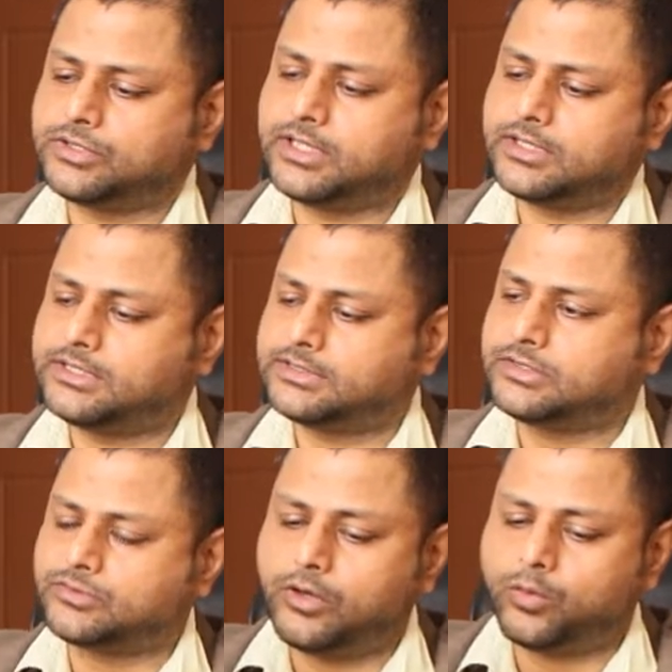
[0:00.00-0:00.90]
there. This
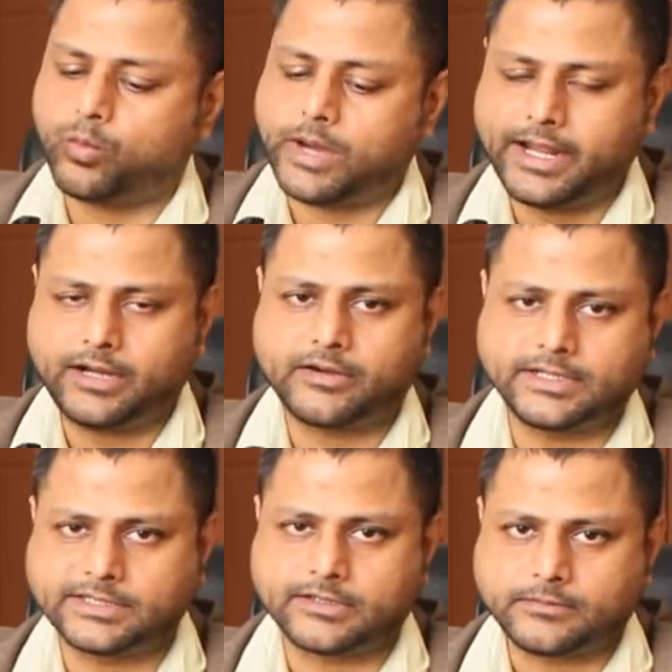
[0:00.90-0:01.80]
is called wire
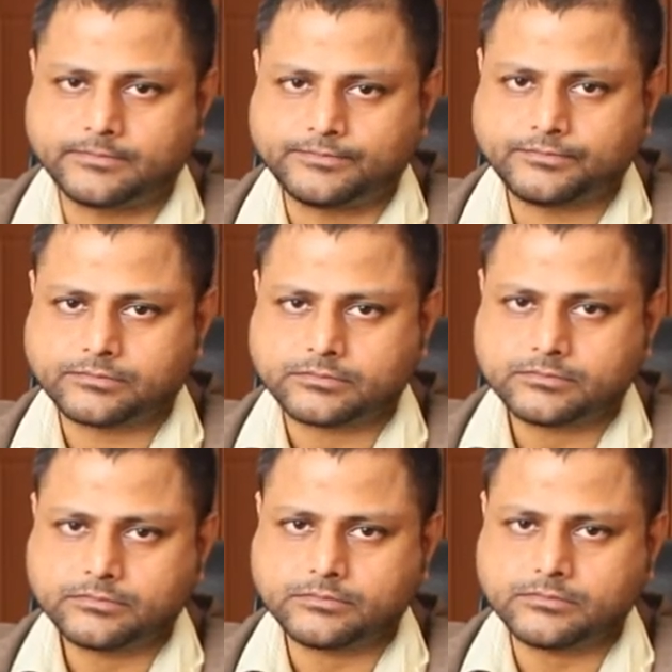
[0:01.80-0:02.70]
tracer.
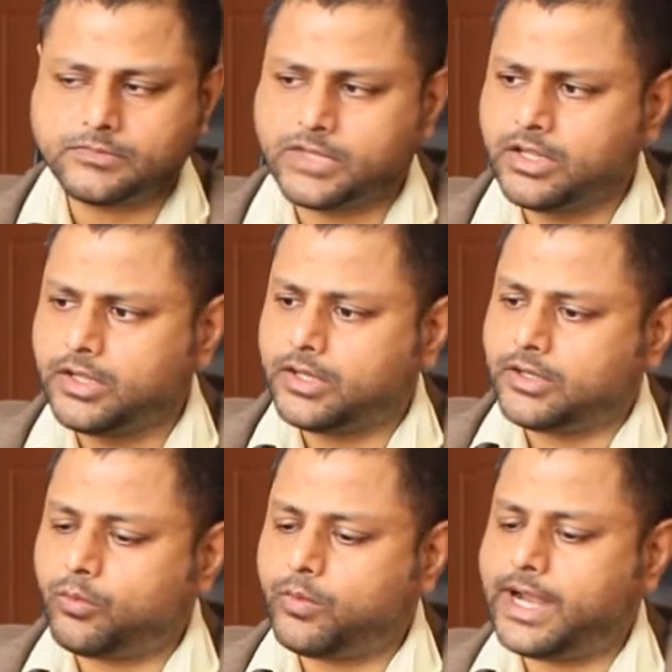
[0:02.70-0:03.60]

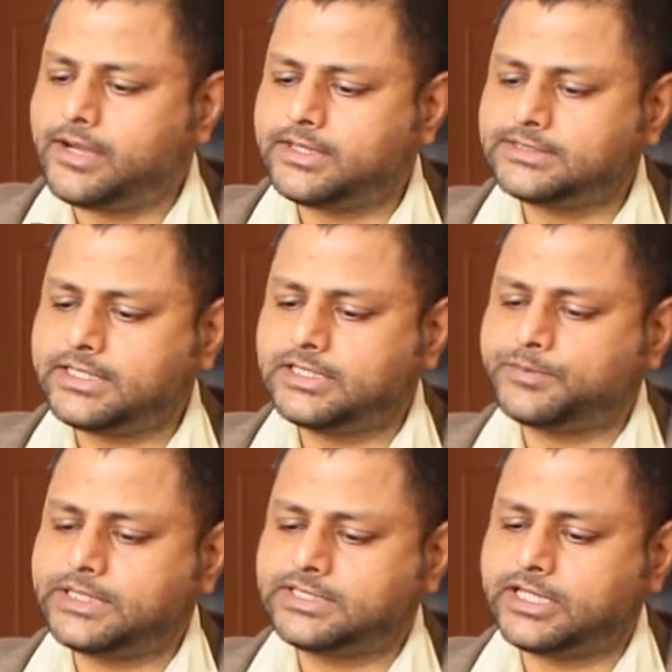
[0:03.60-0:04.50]
Now wire tracer
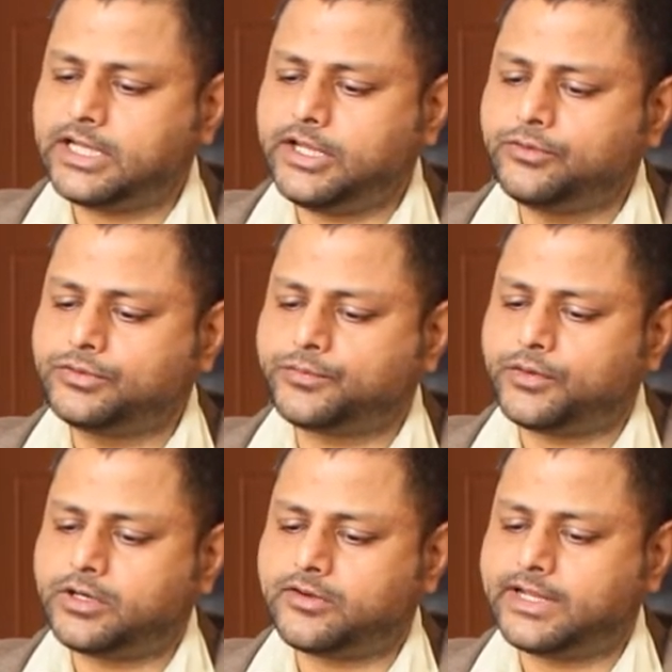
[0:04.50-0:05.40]
is basically used
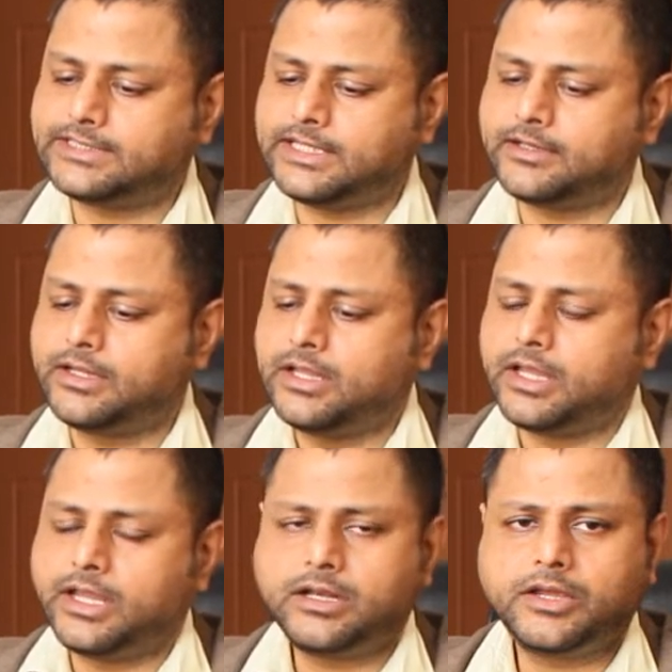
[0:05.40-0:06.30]
for tracing
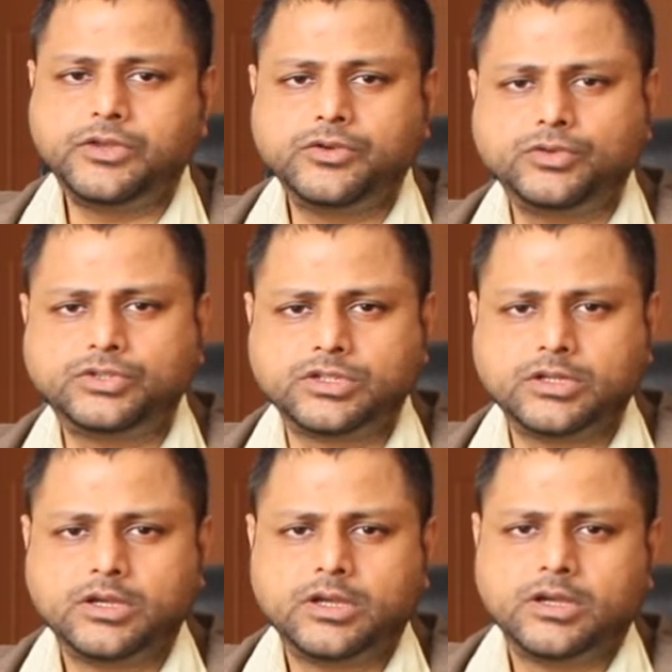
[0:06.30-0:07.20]
in a huge
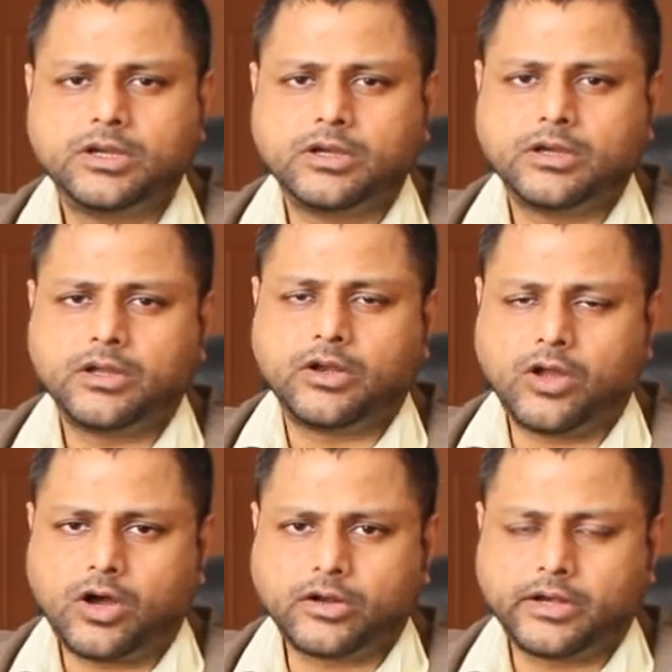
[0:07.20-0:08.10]

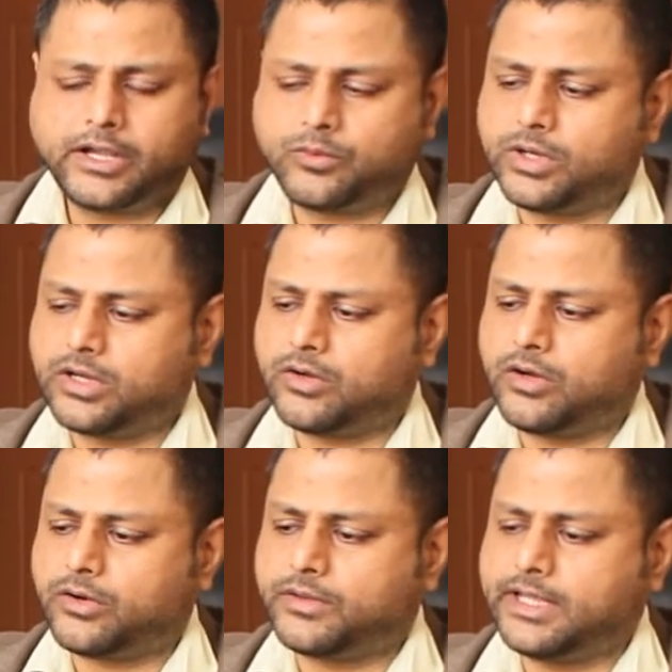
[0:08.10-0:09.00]
long network,
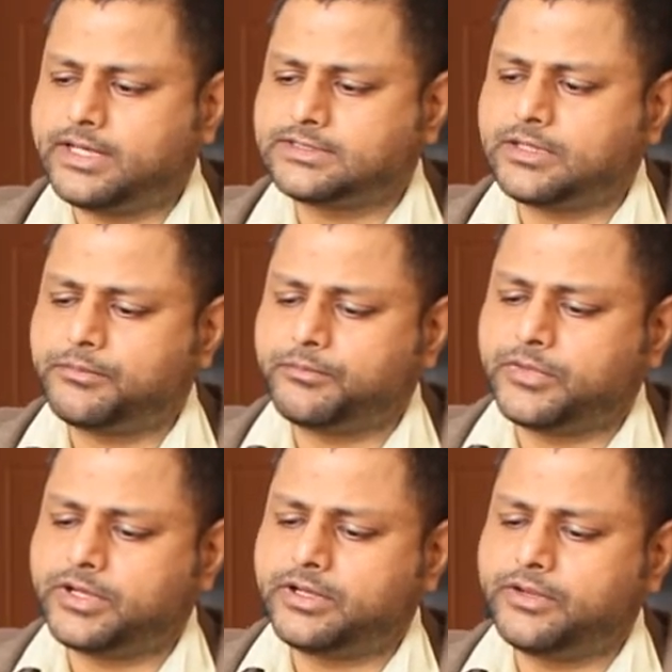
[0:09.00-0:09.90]
or there is
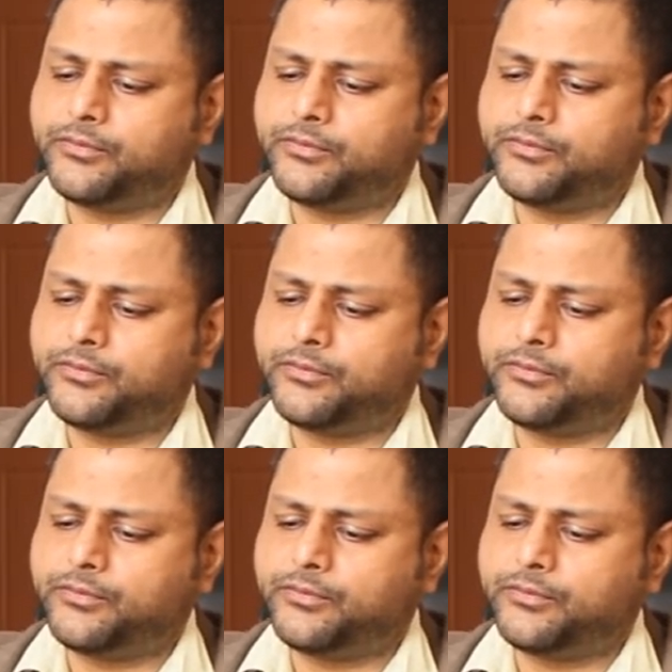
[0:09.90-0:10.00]
a